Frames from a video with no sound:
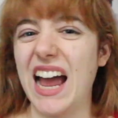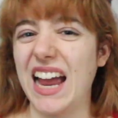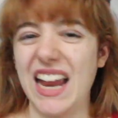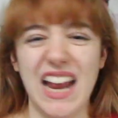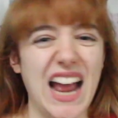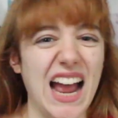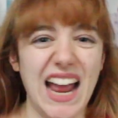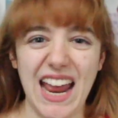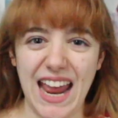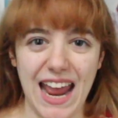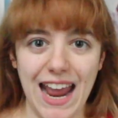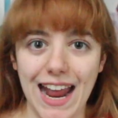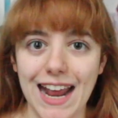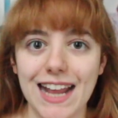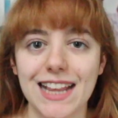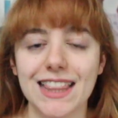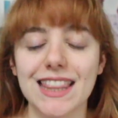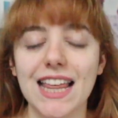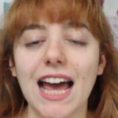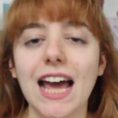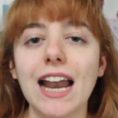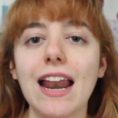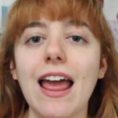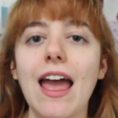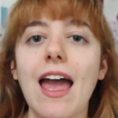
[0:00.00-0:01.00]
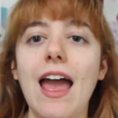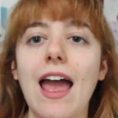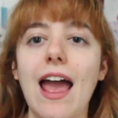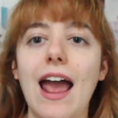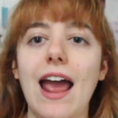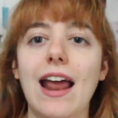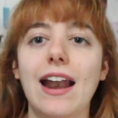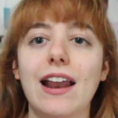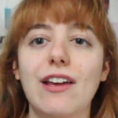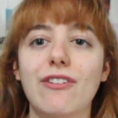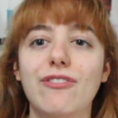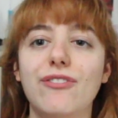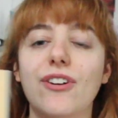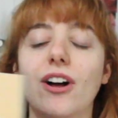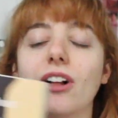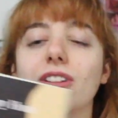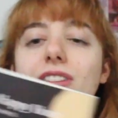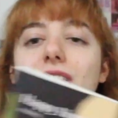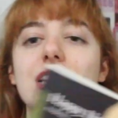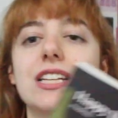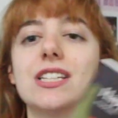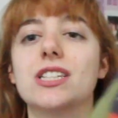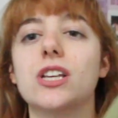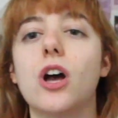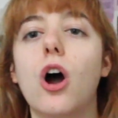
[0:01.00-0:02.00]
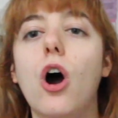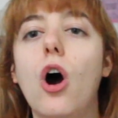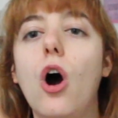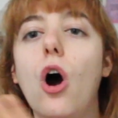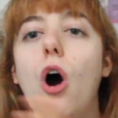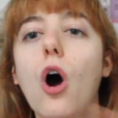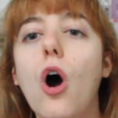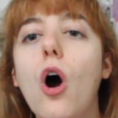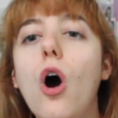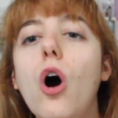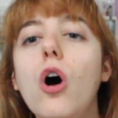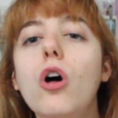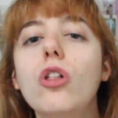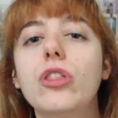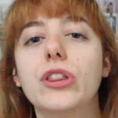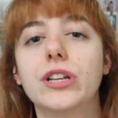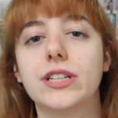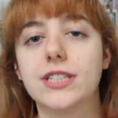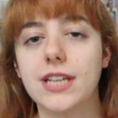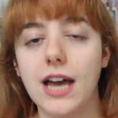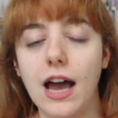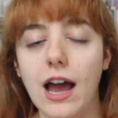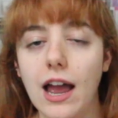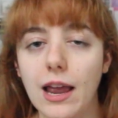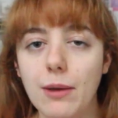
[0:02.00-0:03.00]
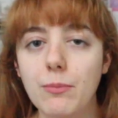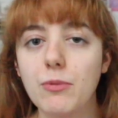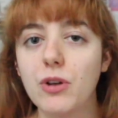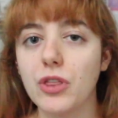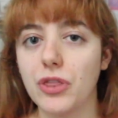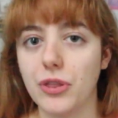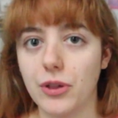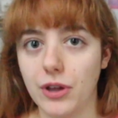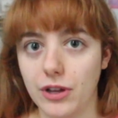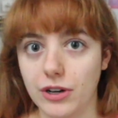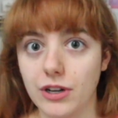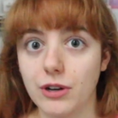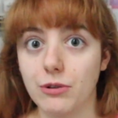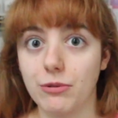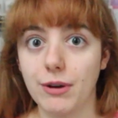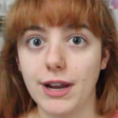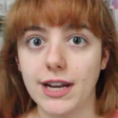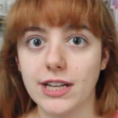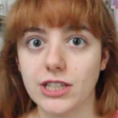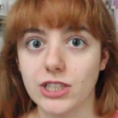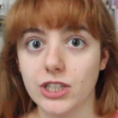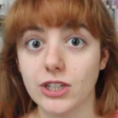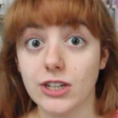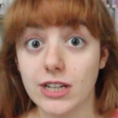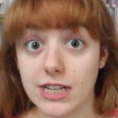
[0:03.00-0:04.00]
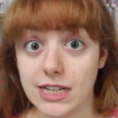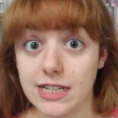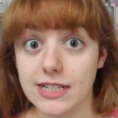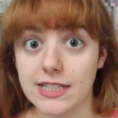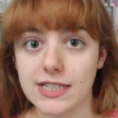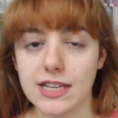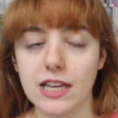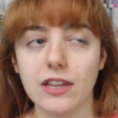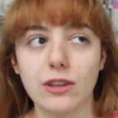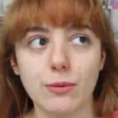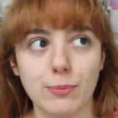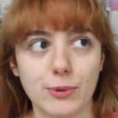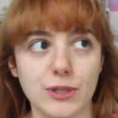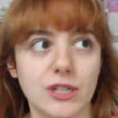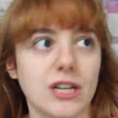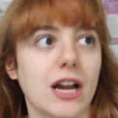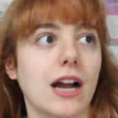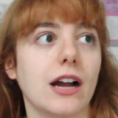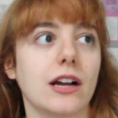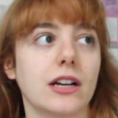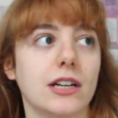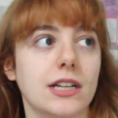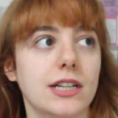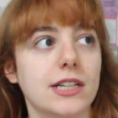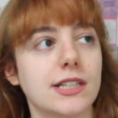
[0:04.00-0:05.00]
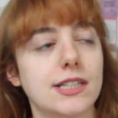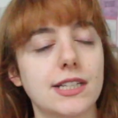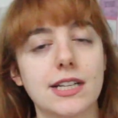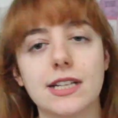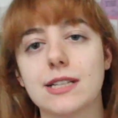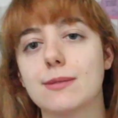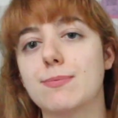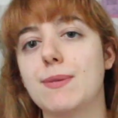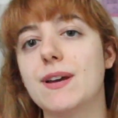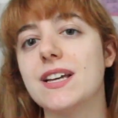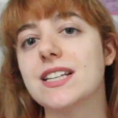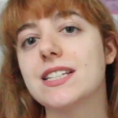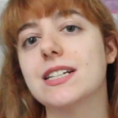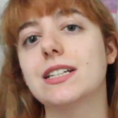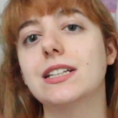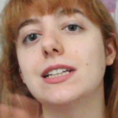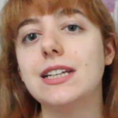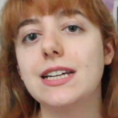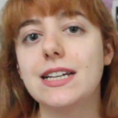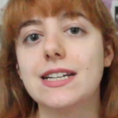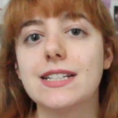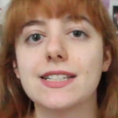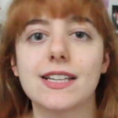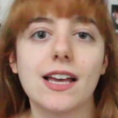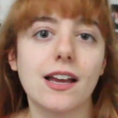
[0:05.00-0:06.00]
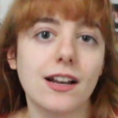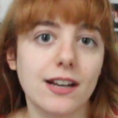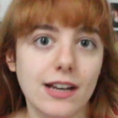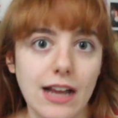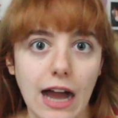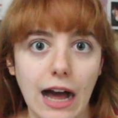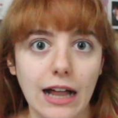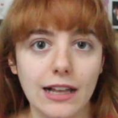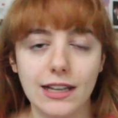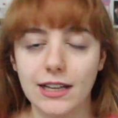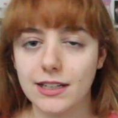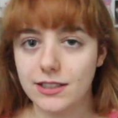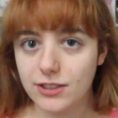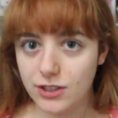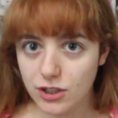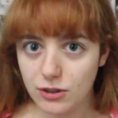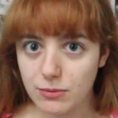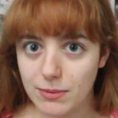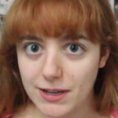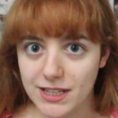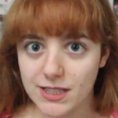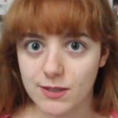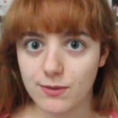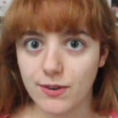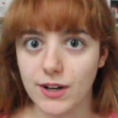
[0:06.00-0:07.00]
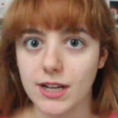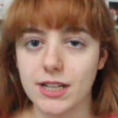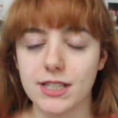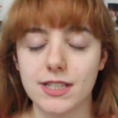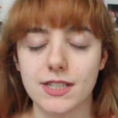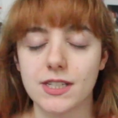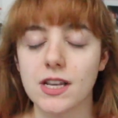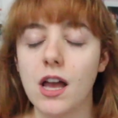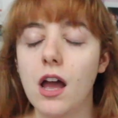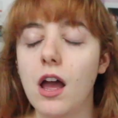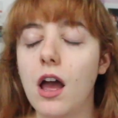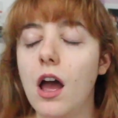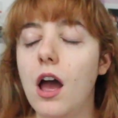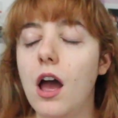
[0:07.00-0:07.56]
I hate that, and I felt this all the time with the narrator, Issa, the protagonist. It's basically Issa and Gala, two best friends.